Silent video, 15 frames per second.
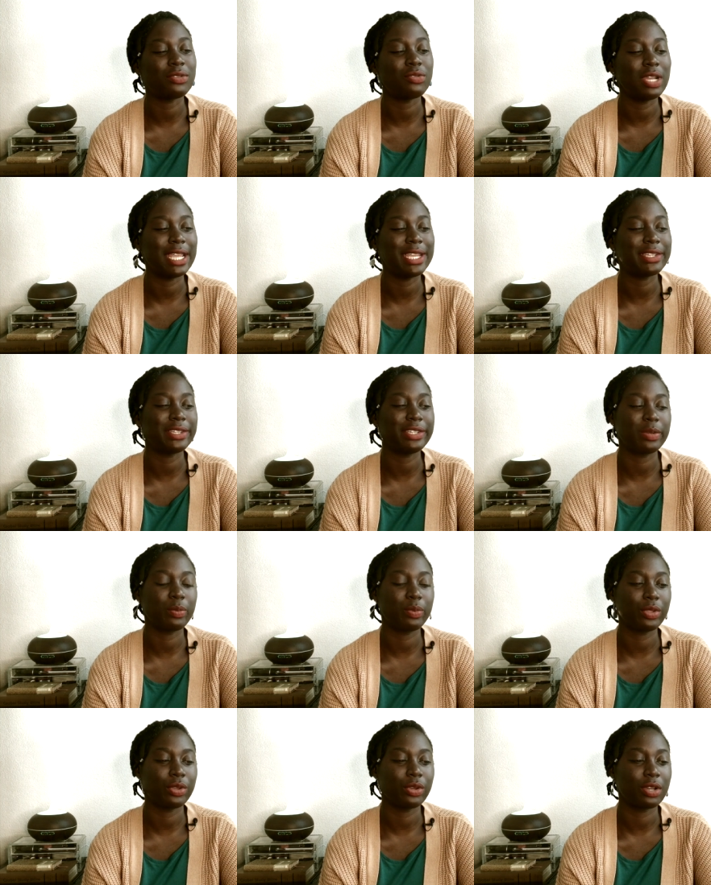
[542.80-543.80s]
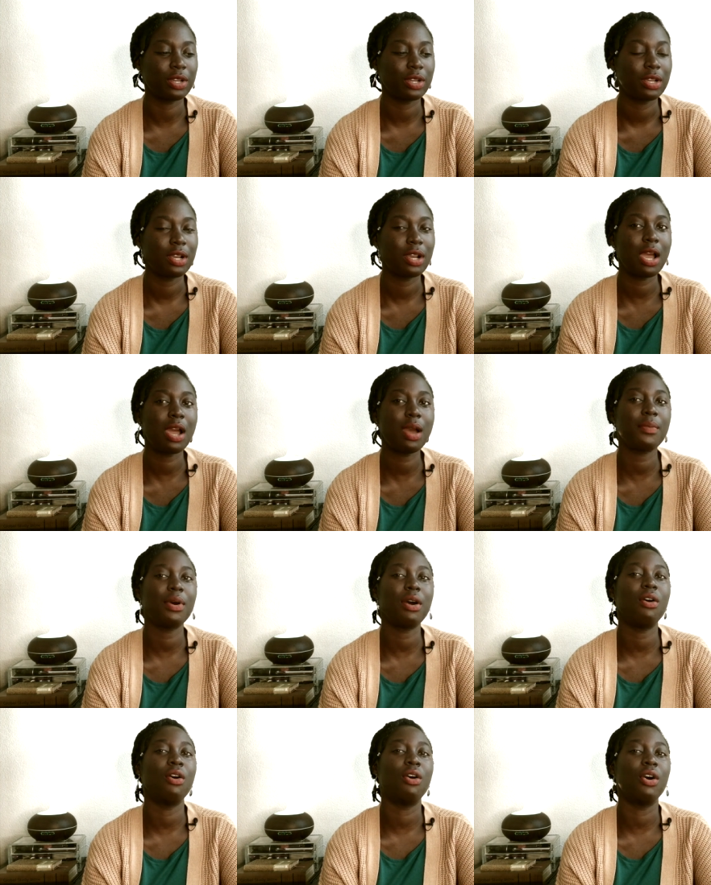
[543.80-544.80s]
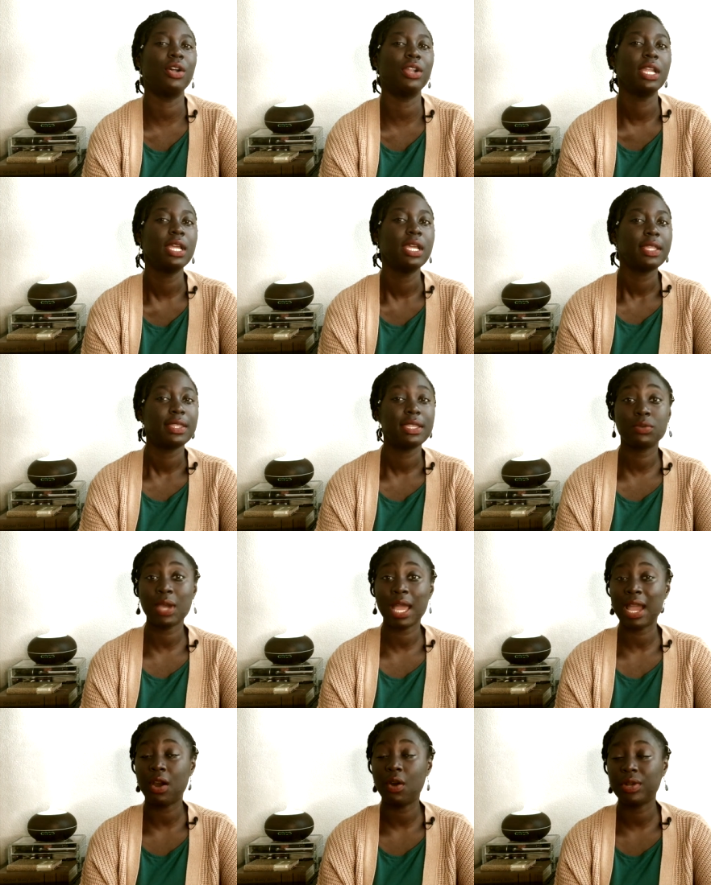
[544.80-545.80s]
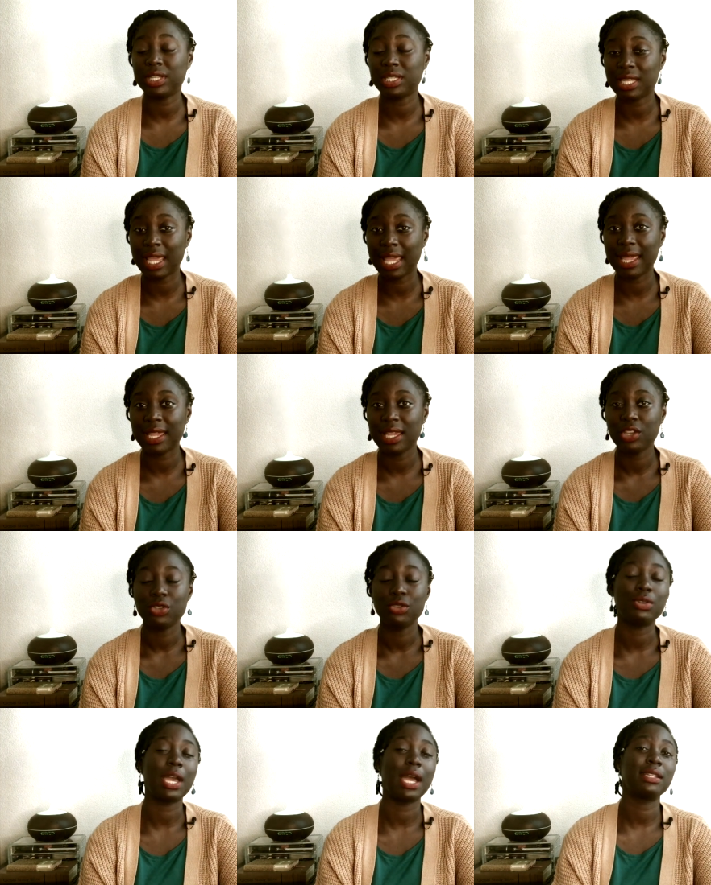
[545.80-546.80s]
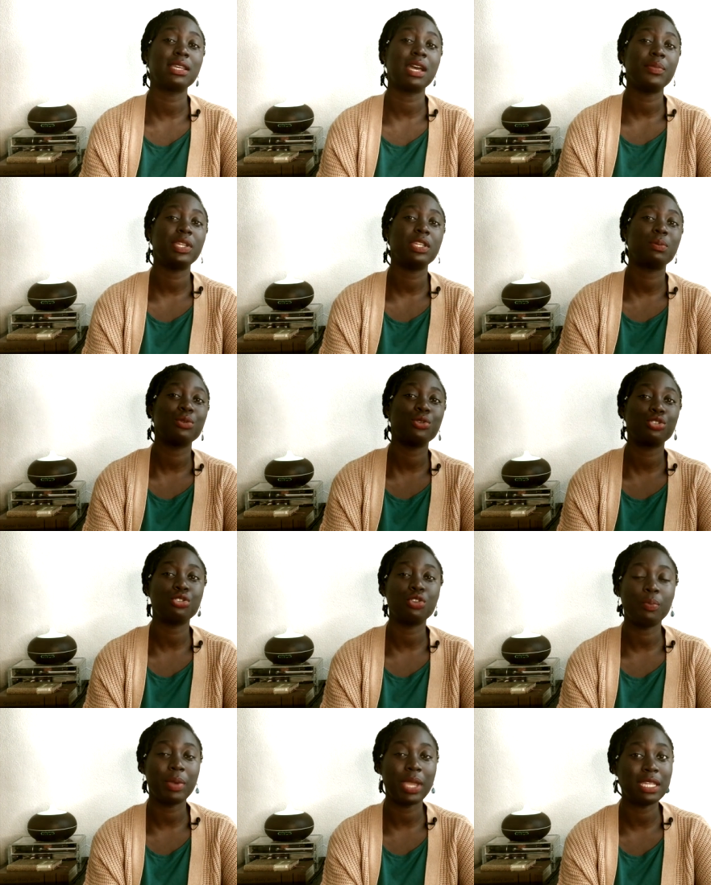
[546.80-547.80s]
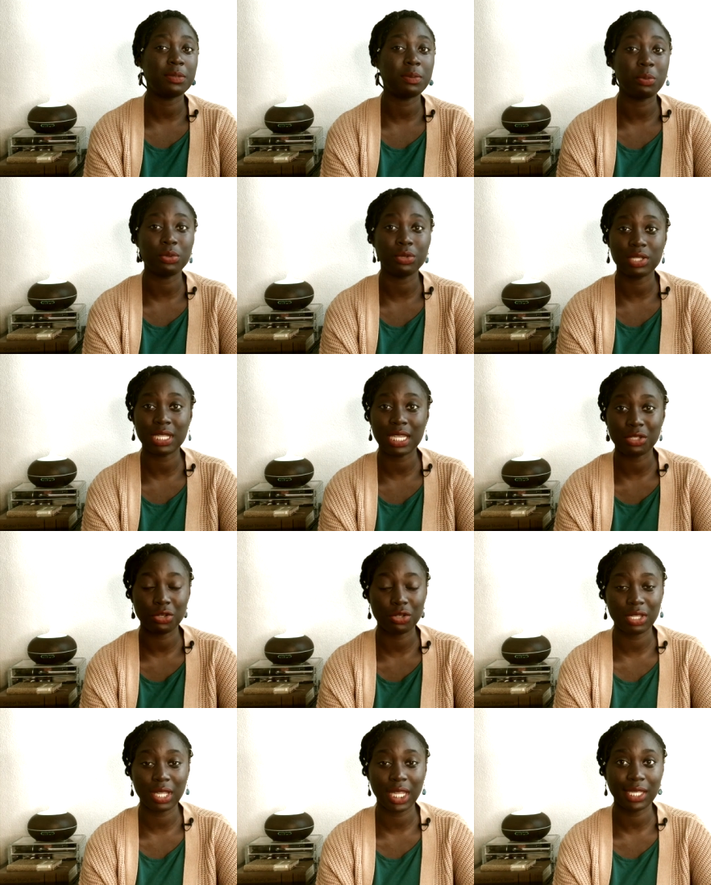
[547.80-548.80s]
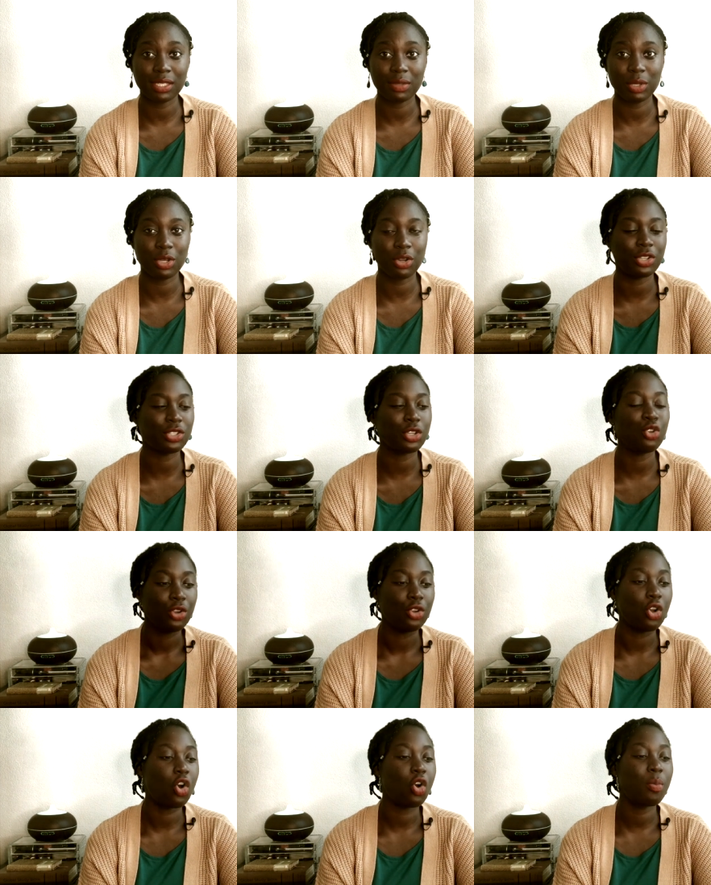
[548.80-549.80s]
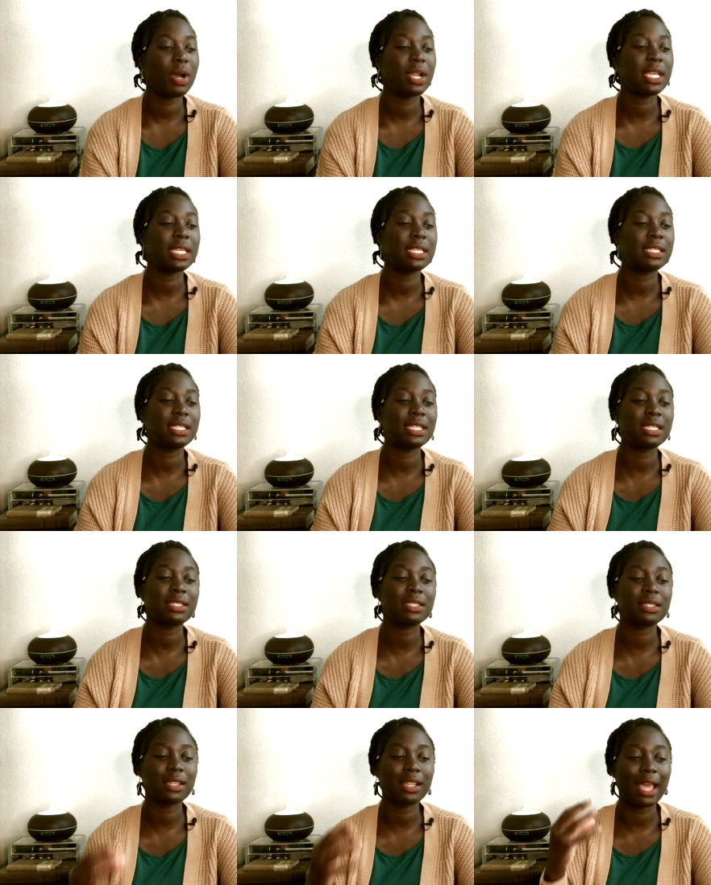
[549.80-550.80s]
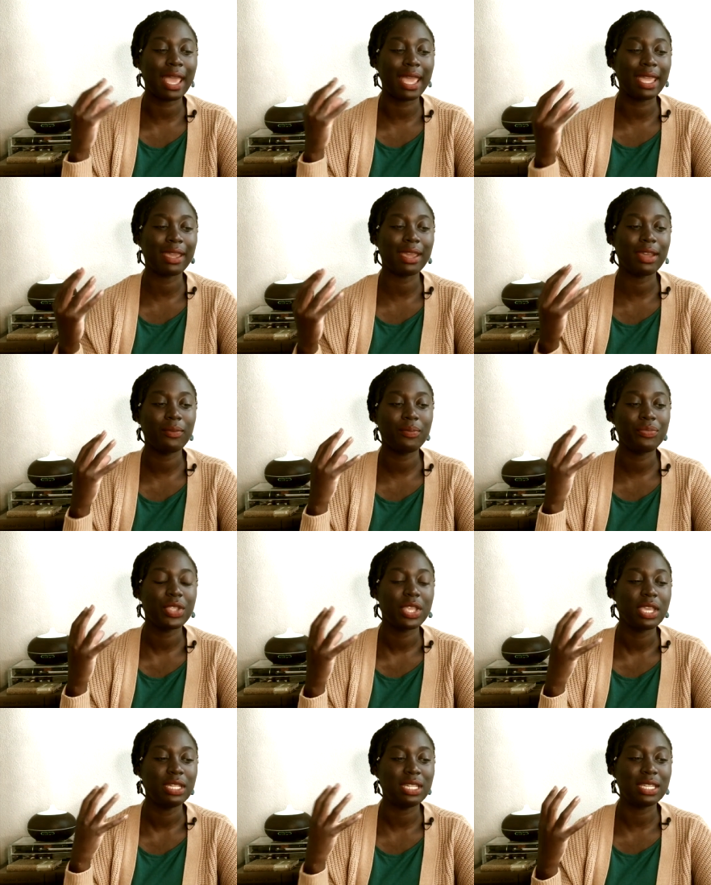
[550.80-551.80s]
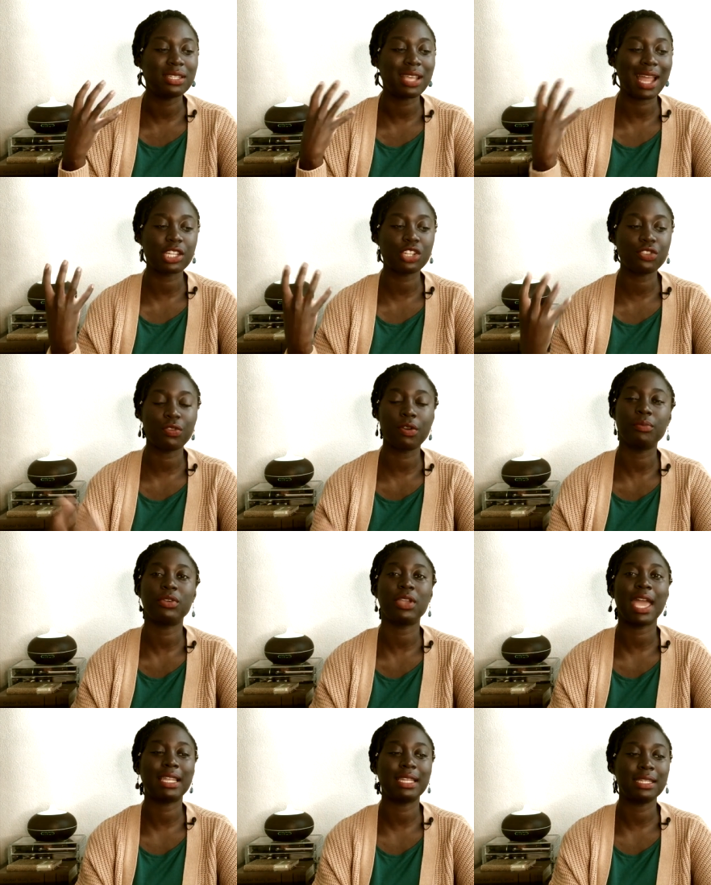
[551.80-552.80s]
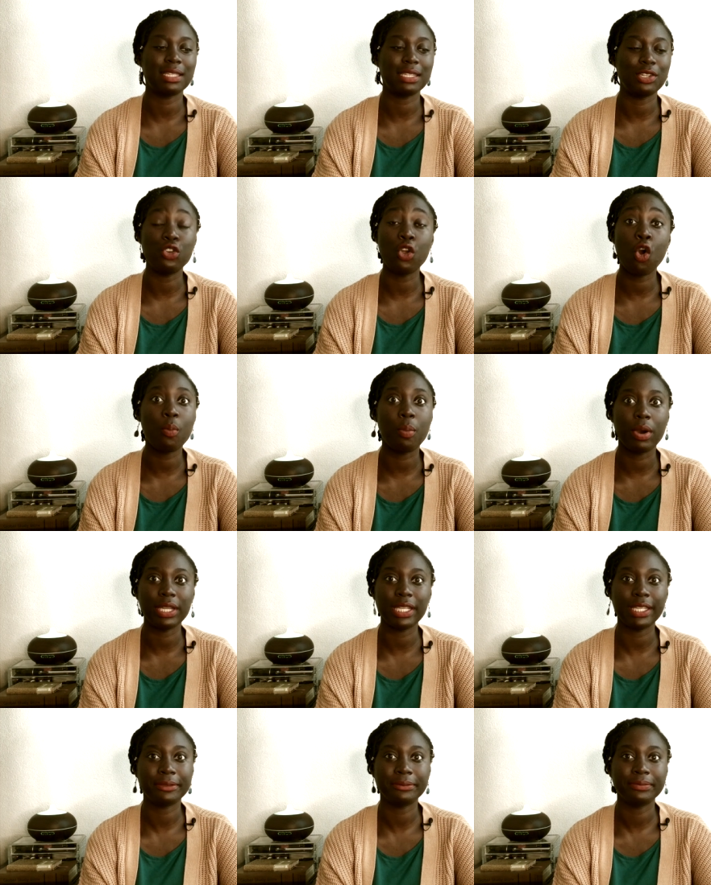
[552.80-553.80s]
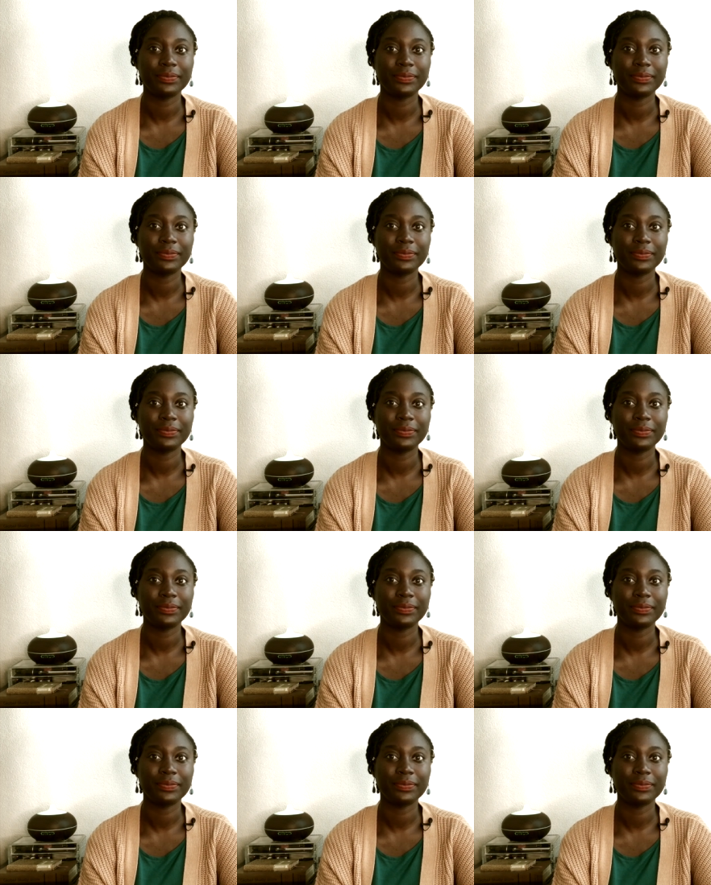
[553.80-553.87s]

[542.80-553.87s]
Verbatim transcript: relationship with her. Come on. This is why I always say you can't tell me these producers don't pay these people to say certain things because nobody is this like detached from reality. Nobody.